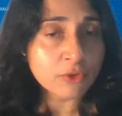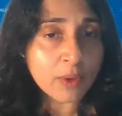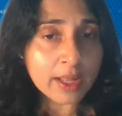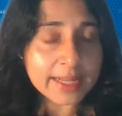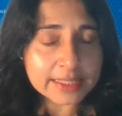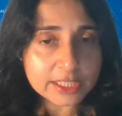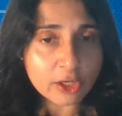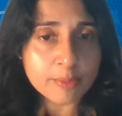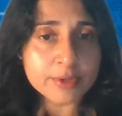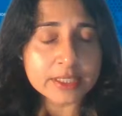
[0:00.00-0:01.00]
through our
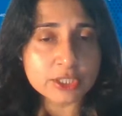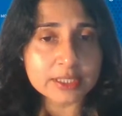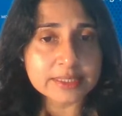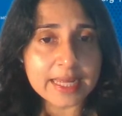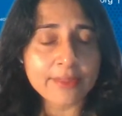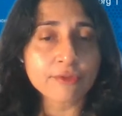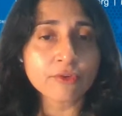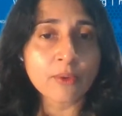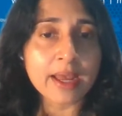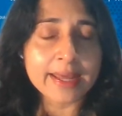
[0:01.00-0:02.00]
lending operations and
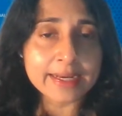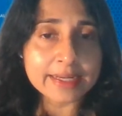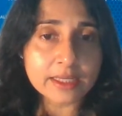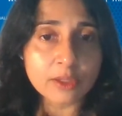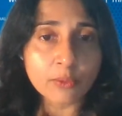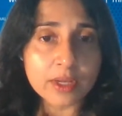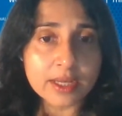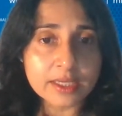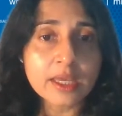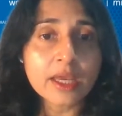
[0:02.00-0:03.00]
through our analytical
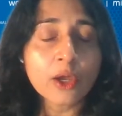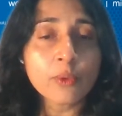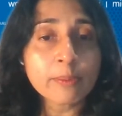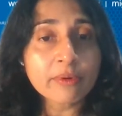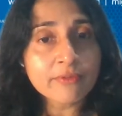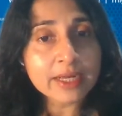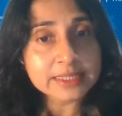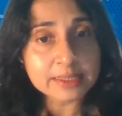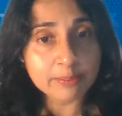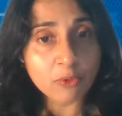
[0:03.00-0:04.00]
work, we
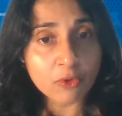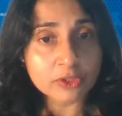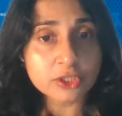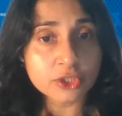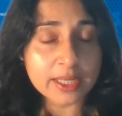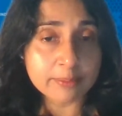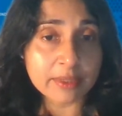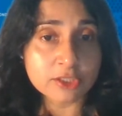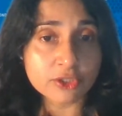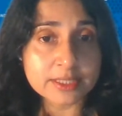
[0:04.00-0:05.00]
provide support to
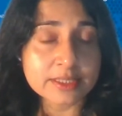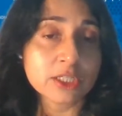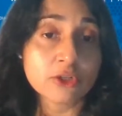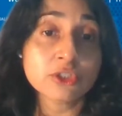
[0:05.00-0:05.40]
help countries